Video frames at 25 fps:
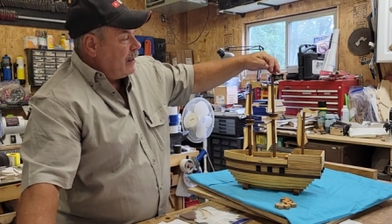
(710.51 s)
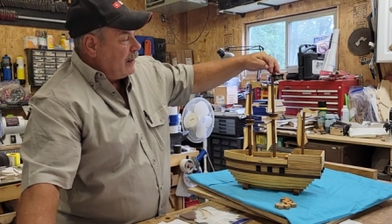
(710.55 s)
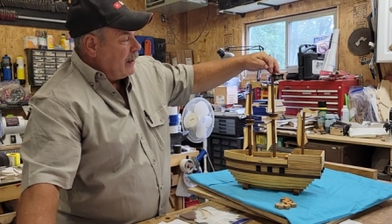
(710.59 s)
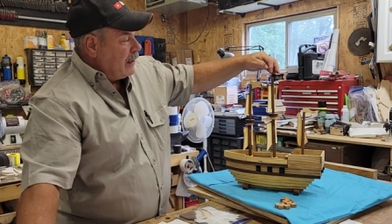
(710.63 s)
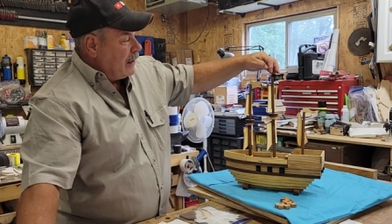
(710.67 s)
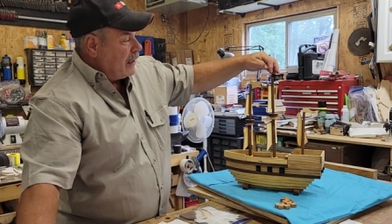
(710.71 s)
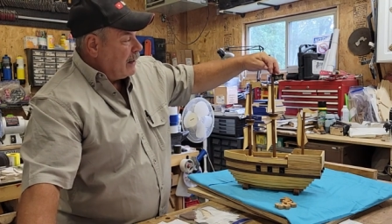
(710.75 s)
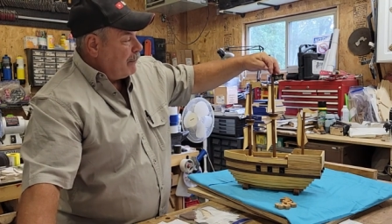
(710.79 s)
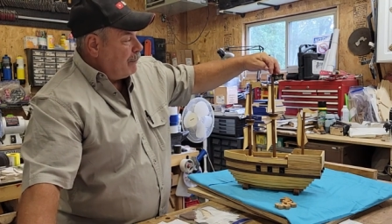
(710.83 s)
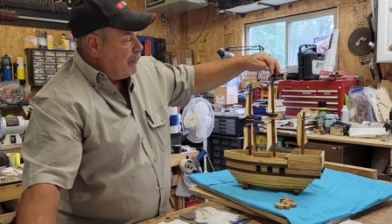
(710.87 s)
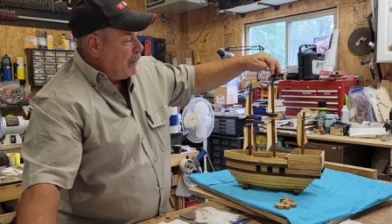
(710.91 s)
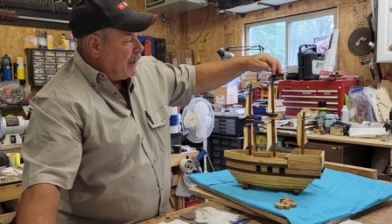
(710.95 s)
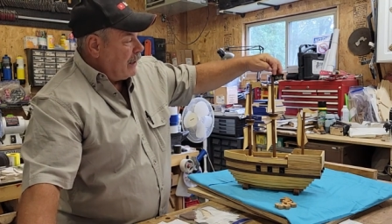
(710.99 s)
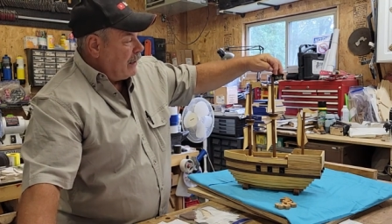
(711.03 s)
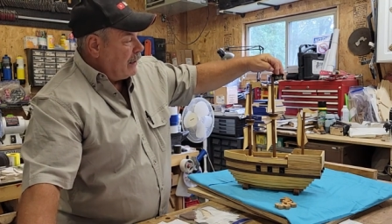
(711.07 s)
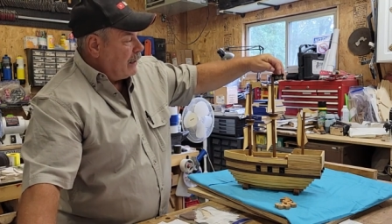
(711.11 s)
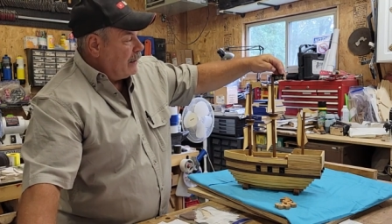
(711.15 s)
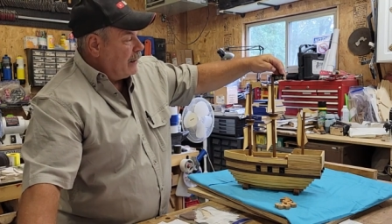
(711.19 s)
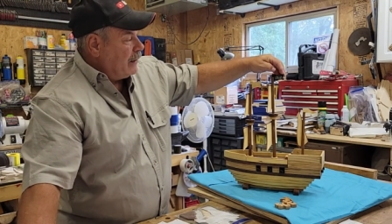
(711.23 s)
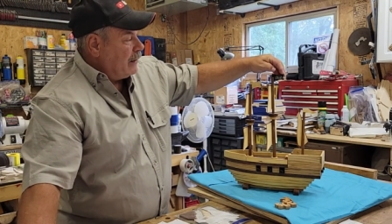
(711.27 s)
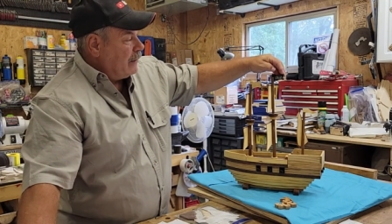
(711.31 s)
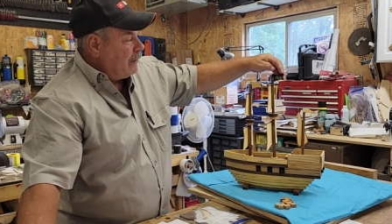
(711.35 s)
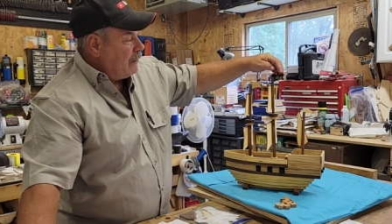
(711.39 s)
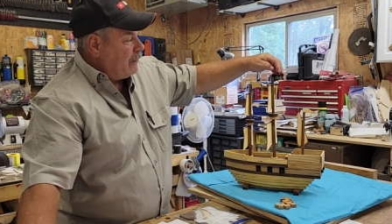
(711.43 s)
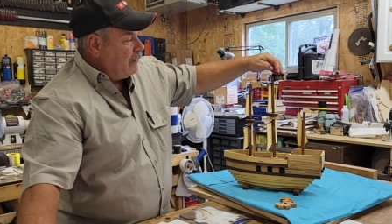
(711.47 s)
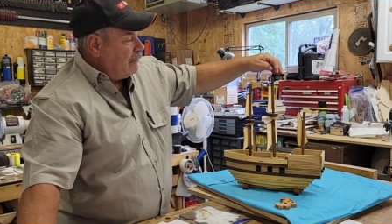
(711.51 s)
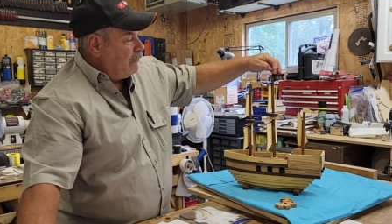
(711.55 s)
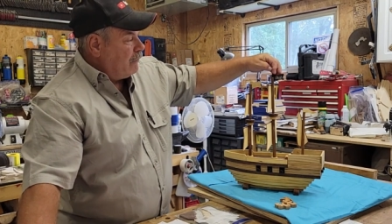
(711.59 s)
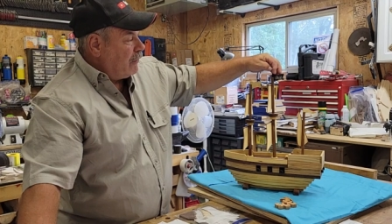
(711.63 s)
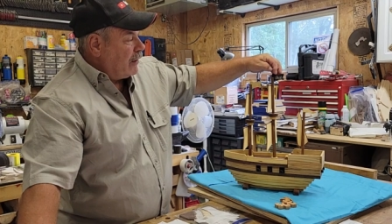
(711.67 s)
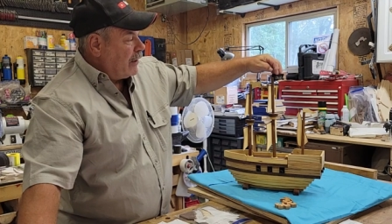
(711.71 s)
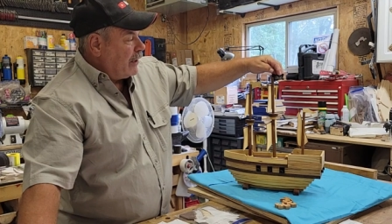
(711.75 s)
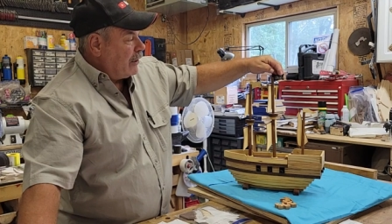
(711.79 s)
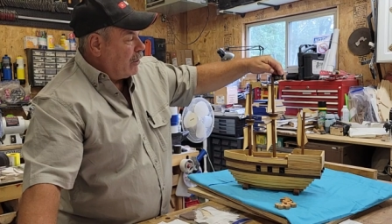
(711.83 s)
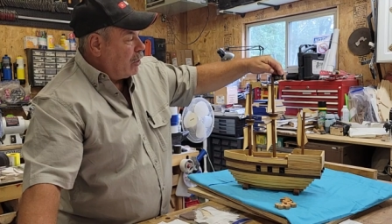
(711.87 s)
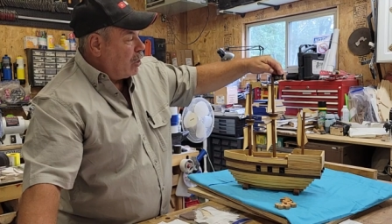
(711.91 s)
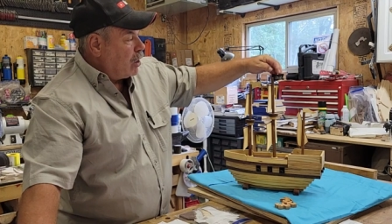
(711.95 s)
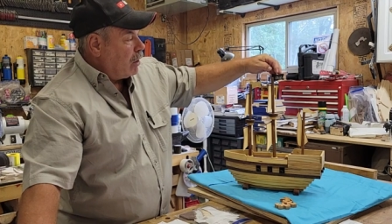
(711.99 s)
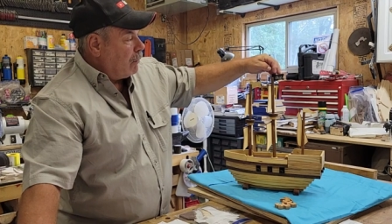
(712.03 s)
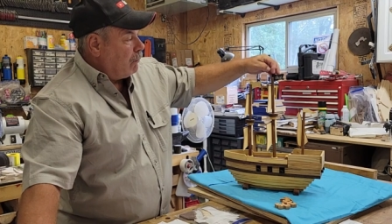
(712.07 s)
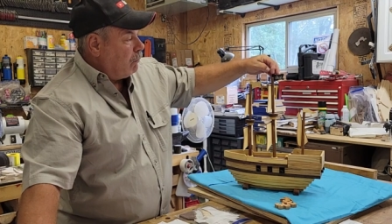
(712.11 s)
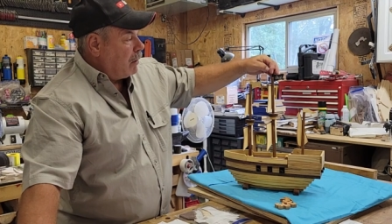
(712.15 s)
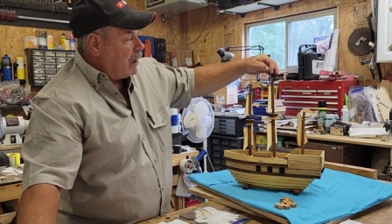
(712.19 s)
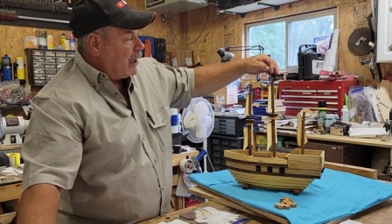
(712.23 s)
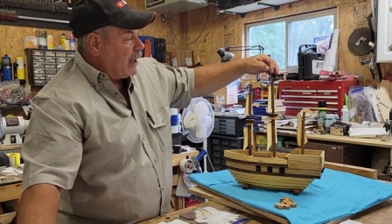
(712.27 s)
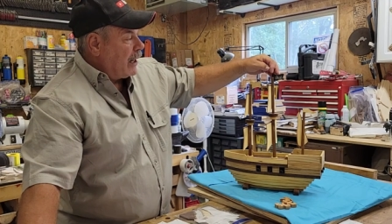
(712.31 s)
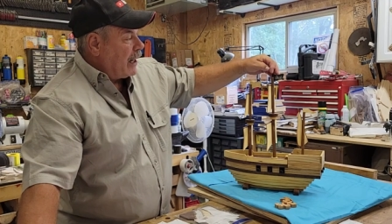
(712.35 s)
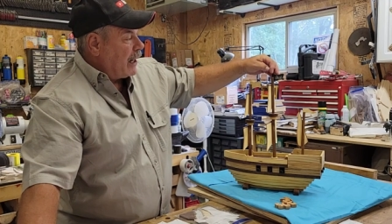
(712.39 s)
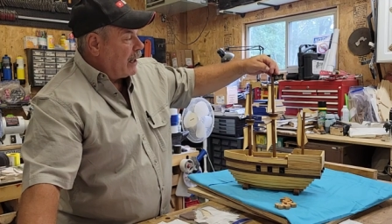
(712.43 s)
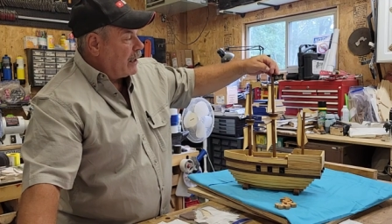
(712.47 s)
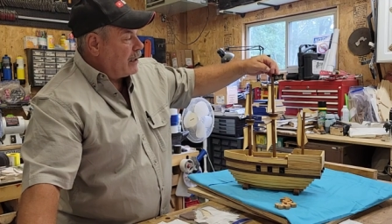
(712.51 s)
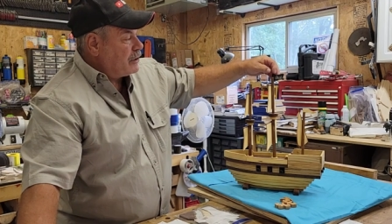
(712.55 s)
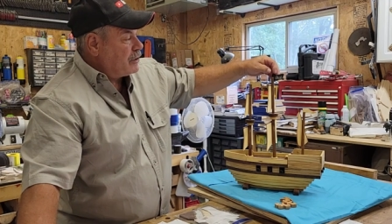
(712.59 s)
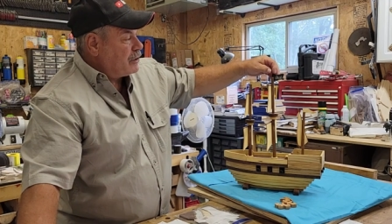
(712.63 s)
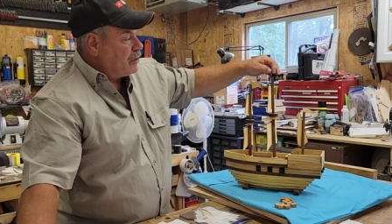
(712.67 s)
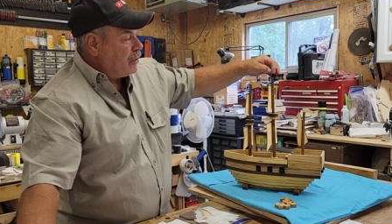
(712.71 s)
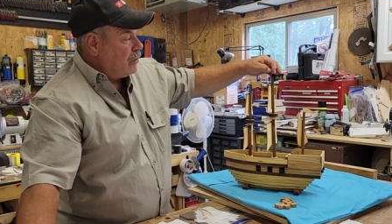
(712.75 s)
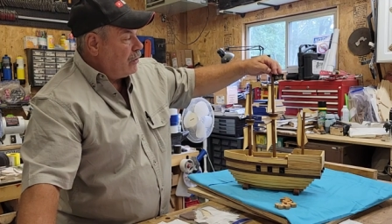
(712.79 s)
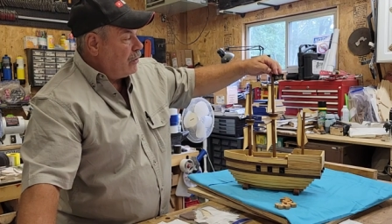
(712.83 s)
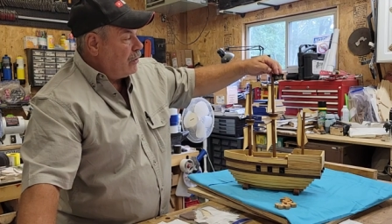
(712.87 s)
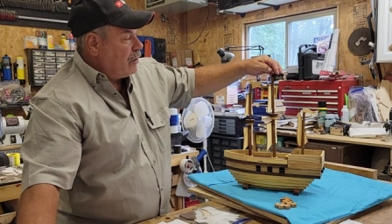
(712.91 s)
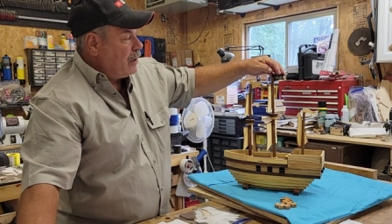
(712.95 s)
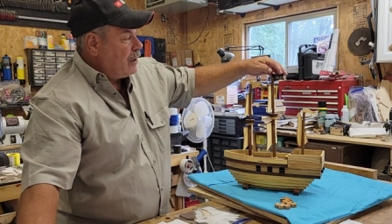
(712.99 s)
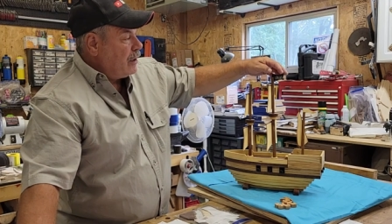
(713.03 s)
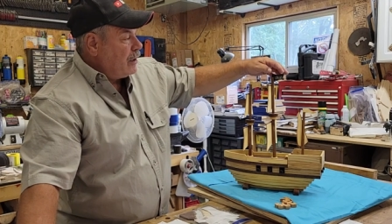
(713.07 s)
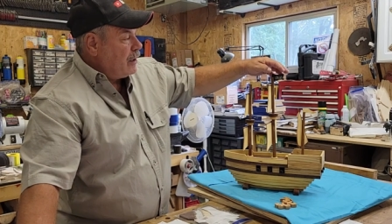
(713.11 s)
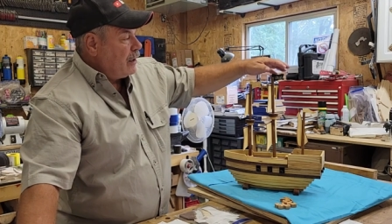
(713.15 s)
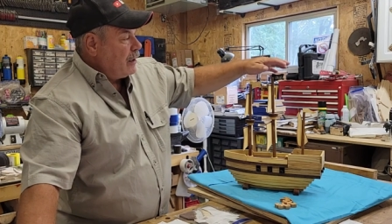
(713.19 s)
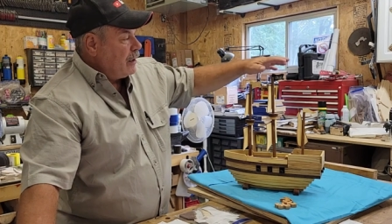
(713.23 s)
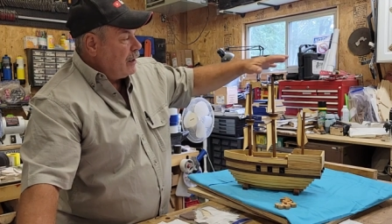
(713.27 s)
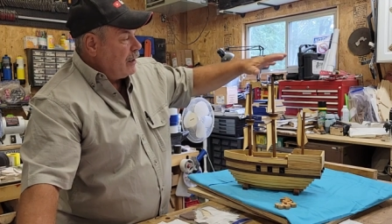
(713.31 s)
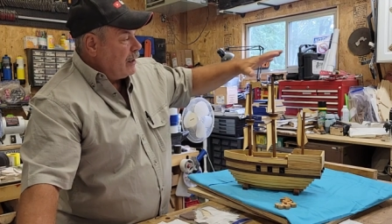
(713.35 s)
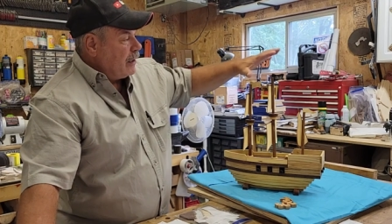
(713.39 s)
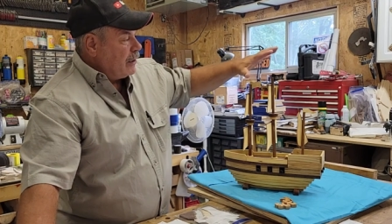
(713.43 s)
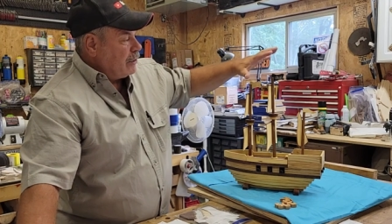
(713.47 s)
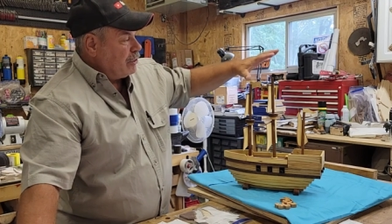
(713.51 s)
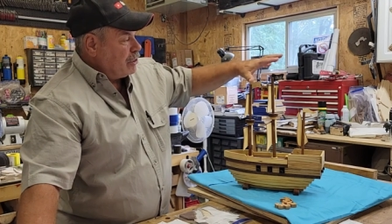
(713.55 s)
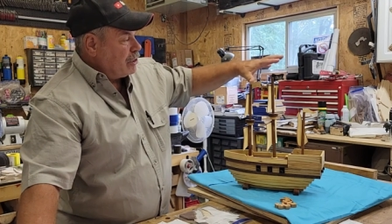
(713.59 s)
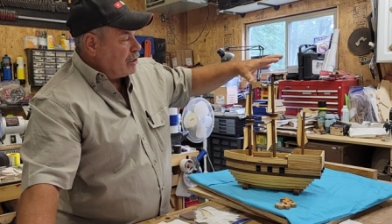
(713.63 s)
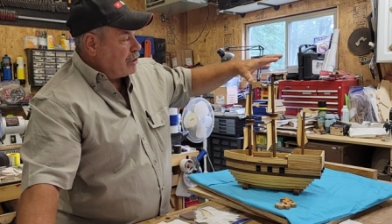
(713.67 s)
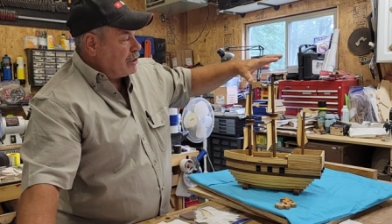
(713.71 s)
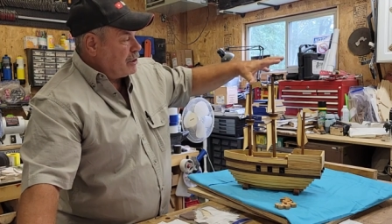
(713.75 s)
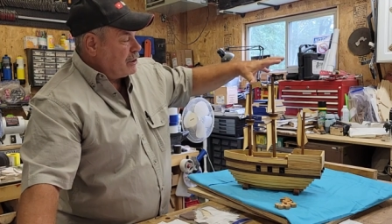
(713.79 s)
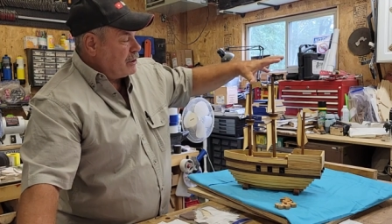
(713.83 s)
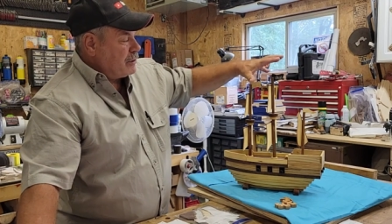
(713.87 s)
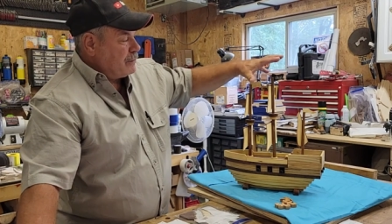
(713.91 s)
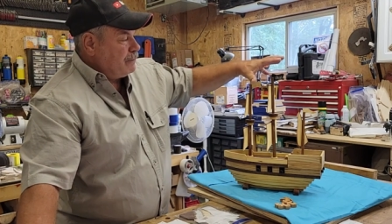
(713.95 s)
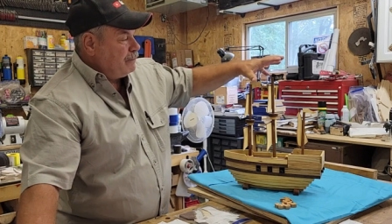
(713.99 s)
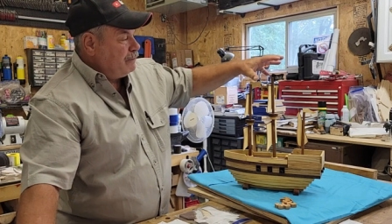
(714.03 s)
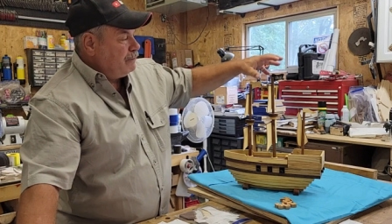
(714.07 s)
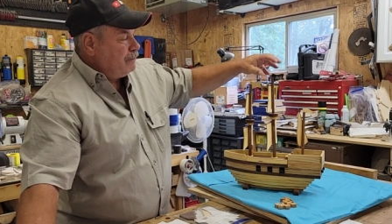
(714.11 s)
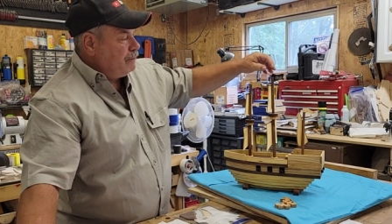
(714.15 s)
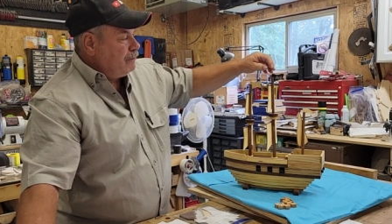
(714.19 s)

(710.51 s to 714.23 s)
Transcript: Then I painted the flag all black. So it just,